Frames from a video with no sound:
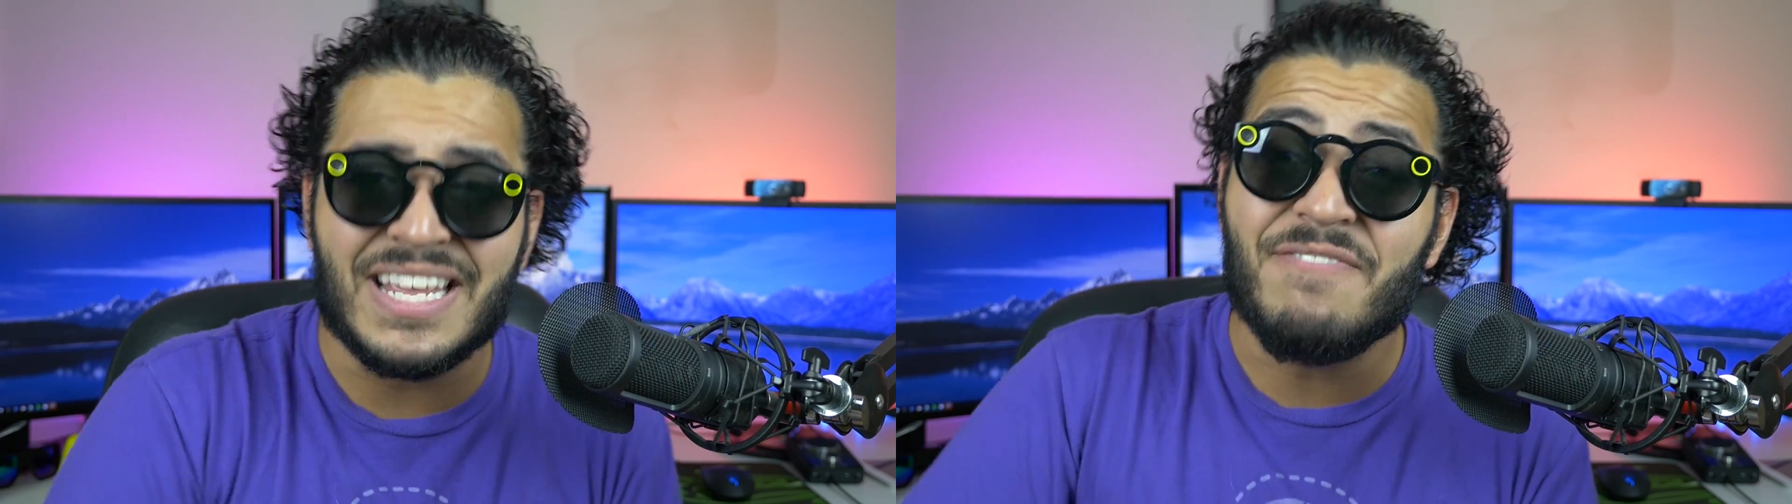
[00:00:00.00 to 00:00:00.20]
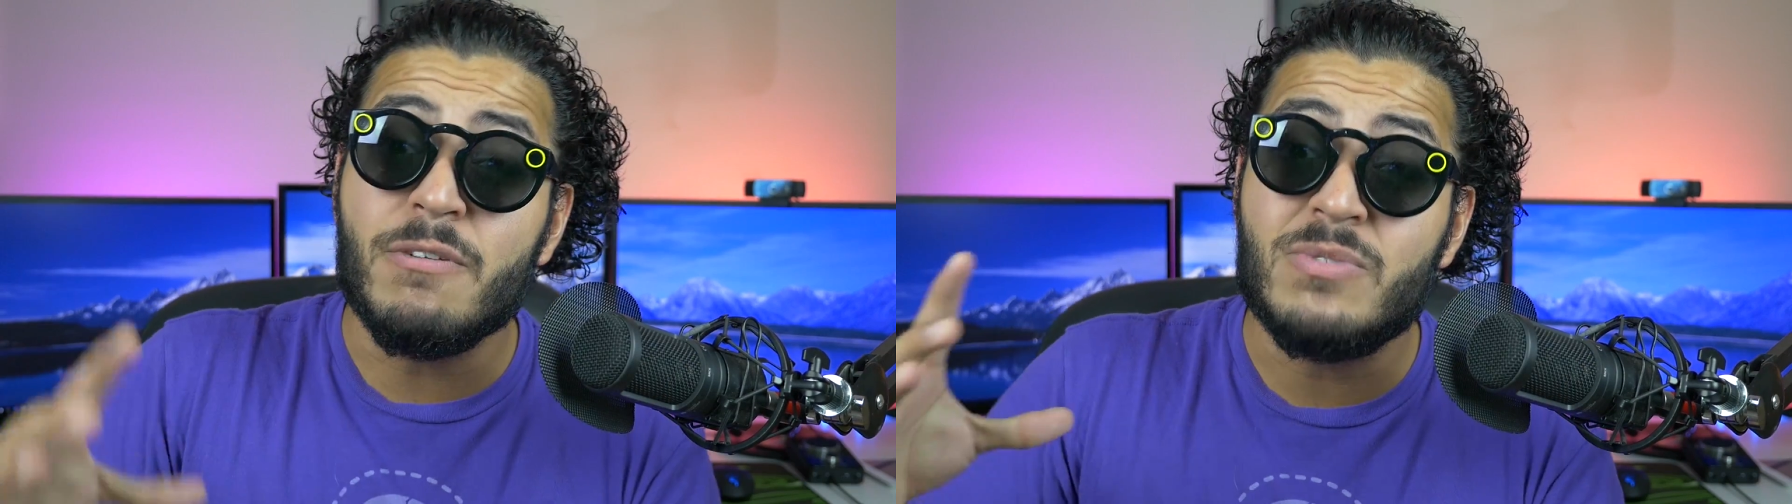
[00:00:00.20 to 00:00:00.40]

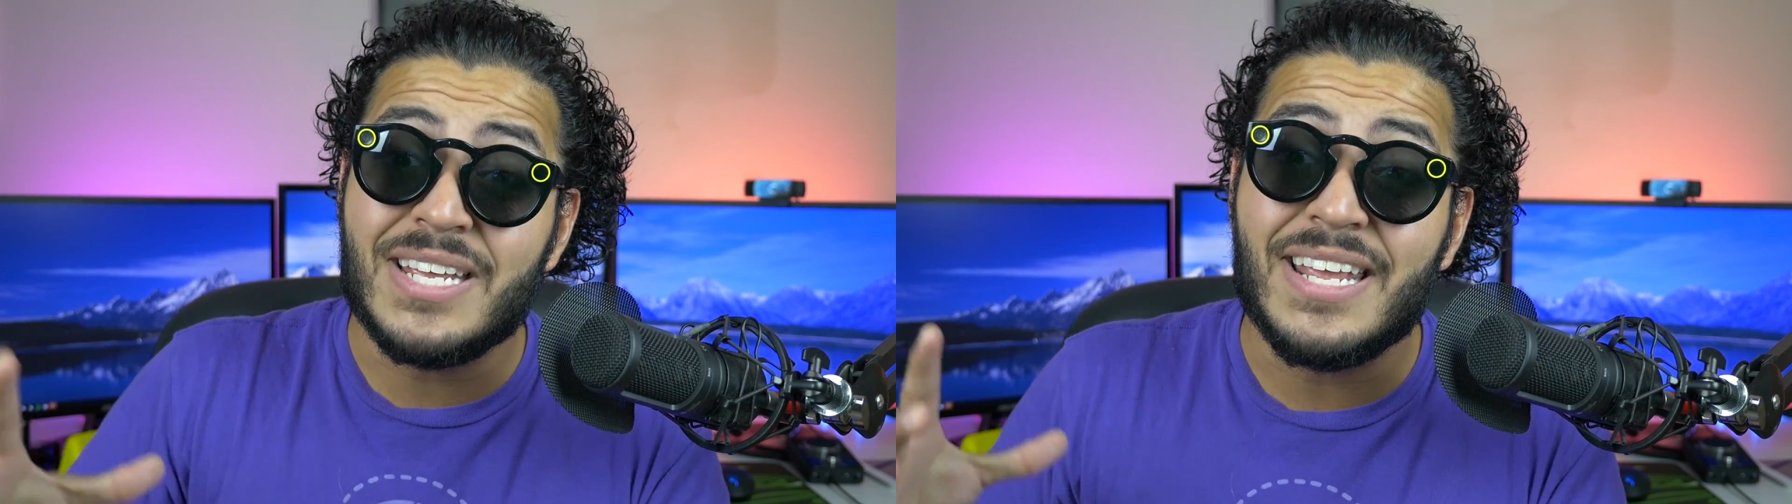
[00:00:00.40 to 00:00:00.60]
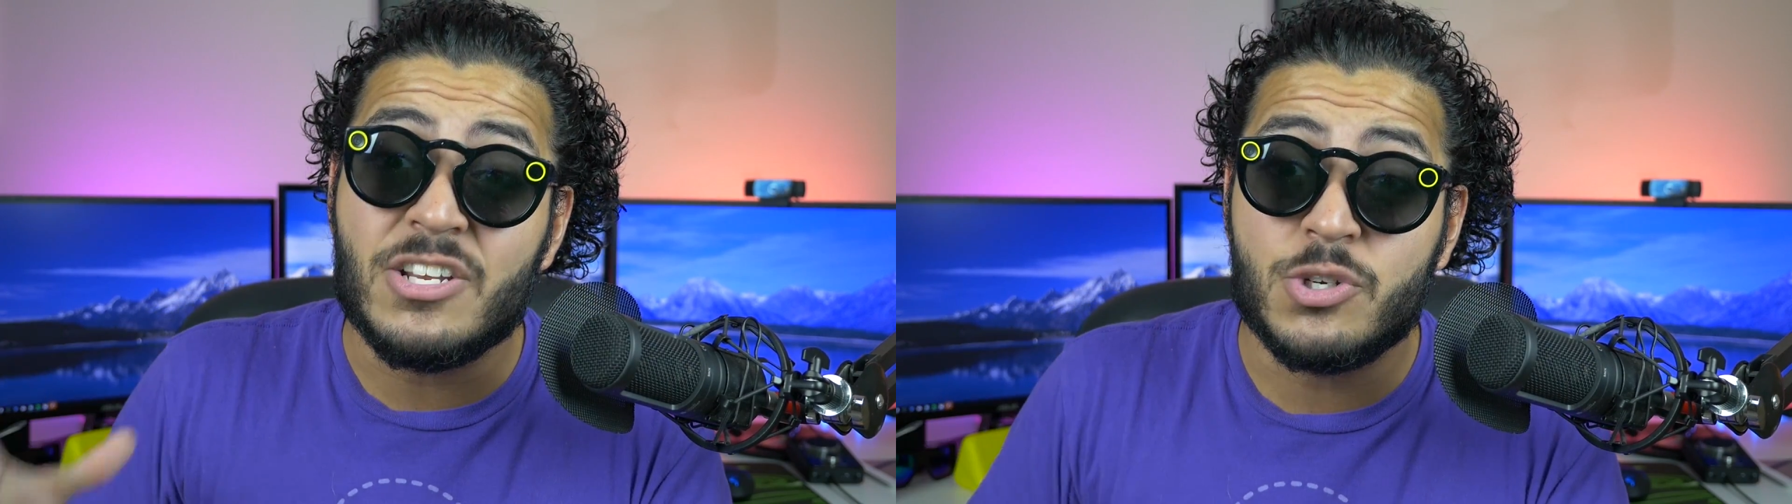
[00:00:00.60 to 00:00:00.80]
If you
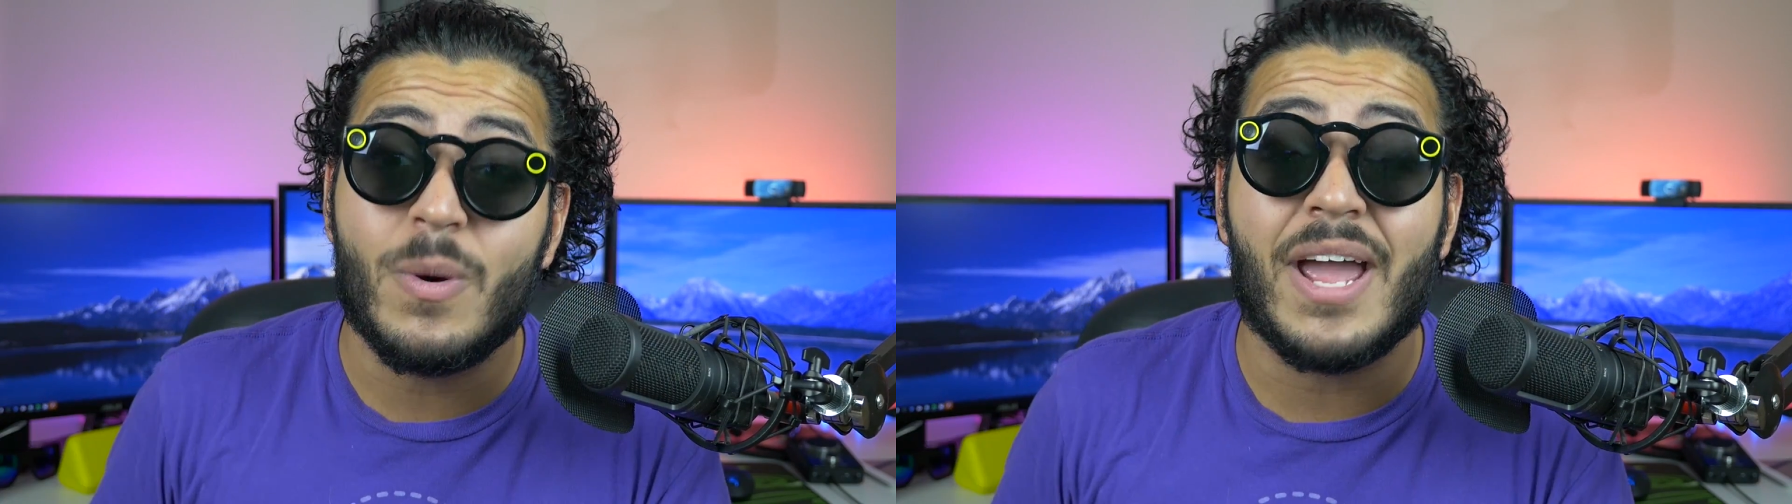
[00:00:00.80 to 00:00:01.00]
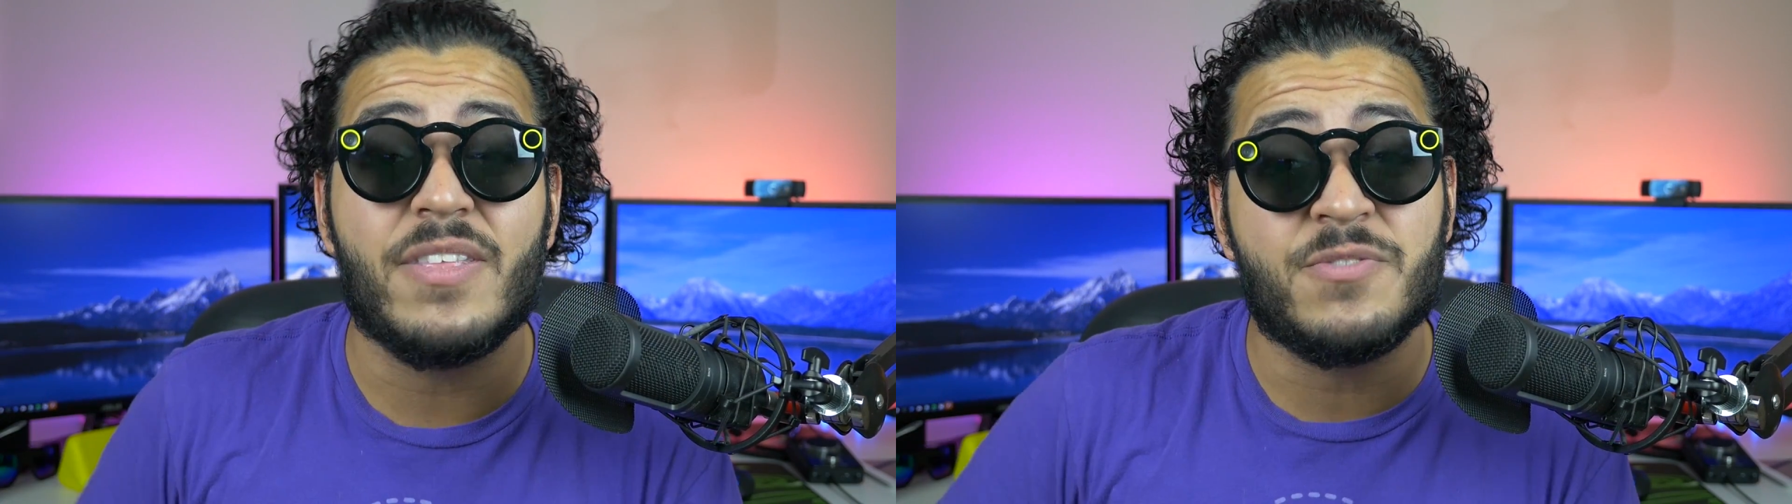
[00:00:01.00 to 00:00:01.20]
did
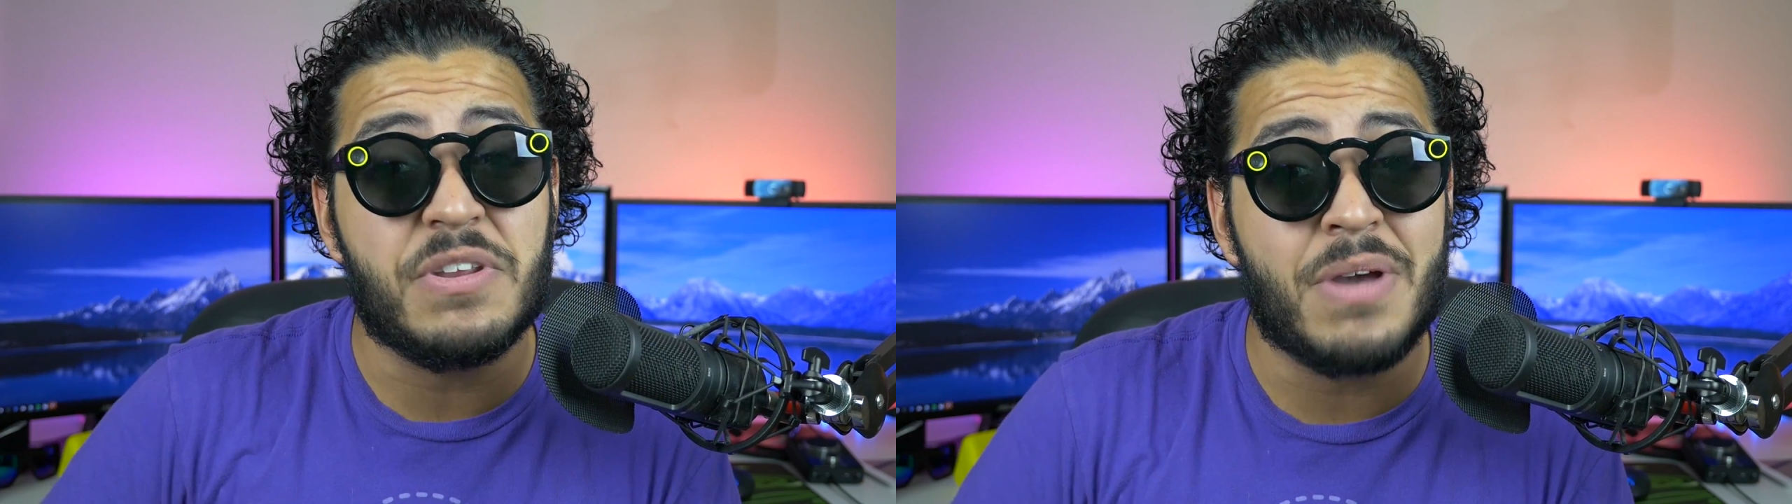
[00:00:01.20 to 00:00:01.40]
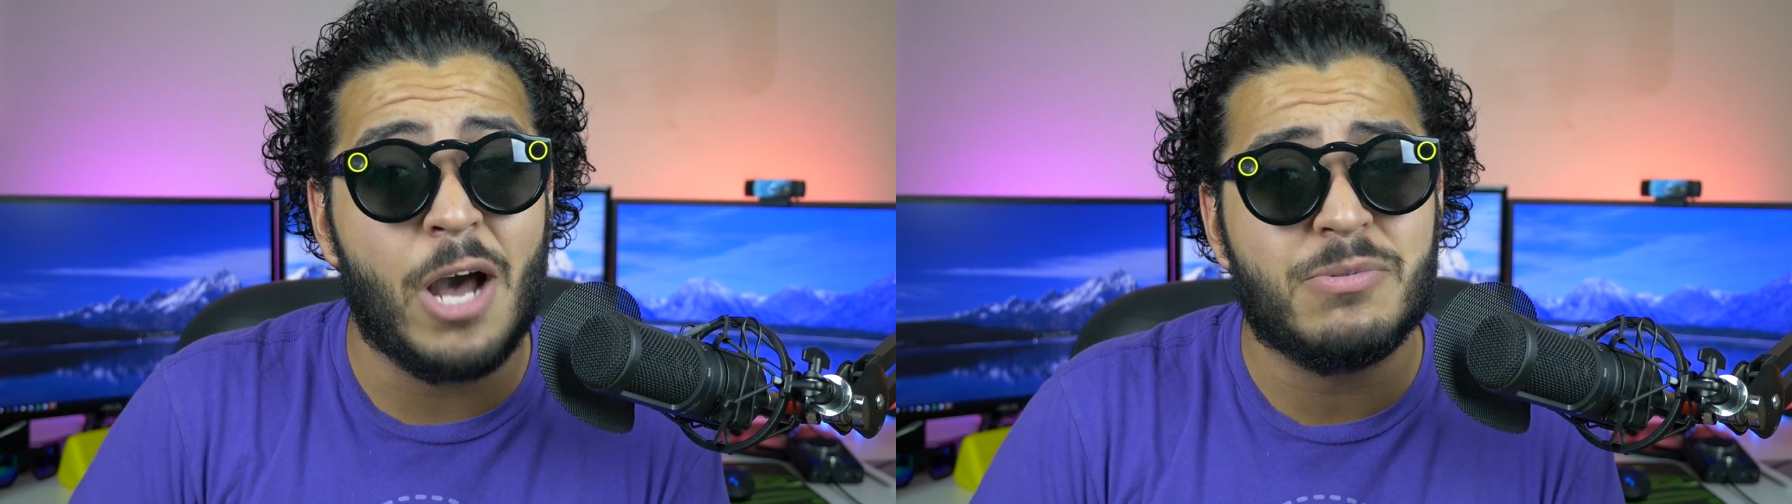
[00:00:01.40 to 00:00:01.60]
enjoy and this
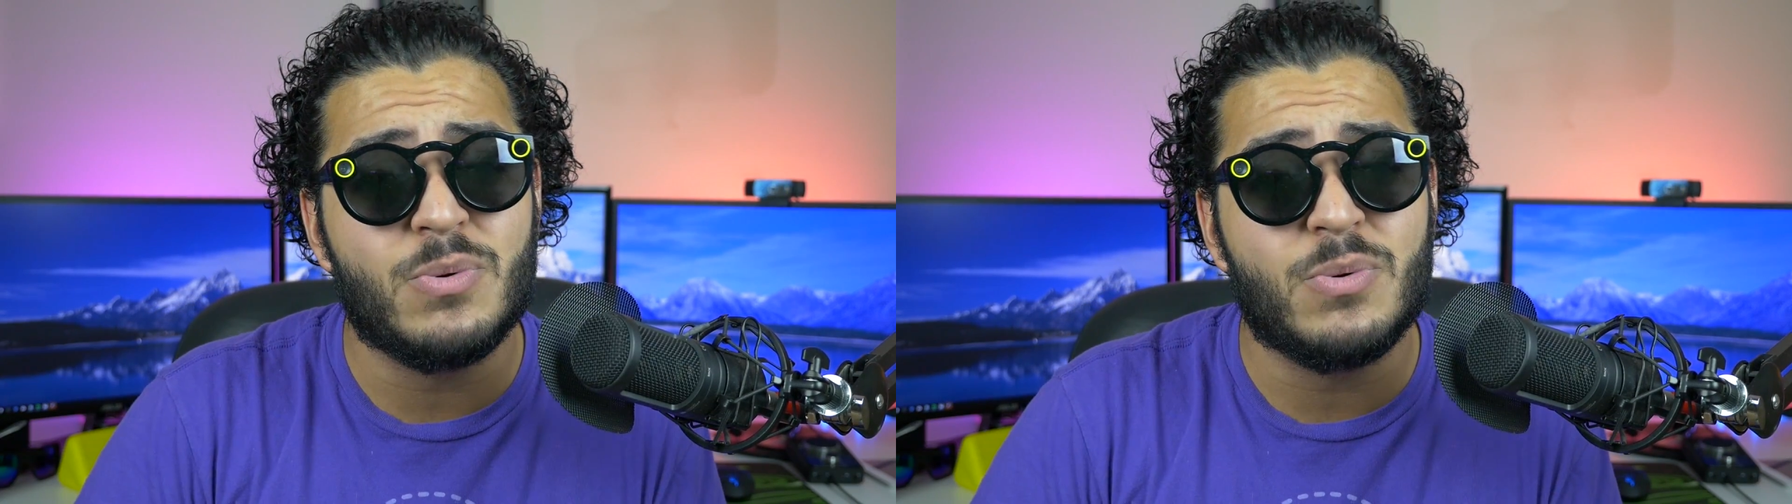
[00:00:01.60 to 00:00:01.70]
video helped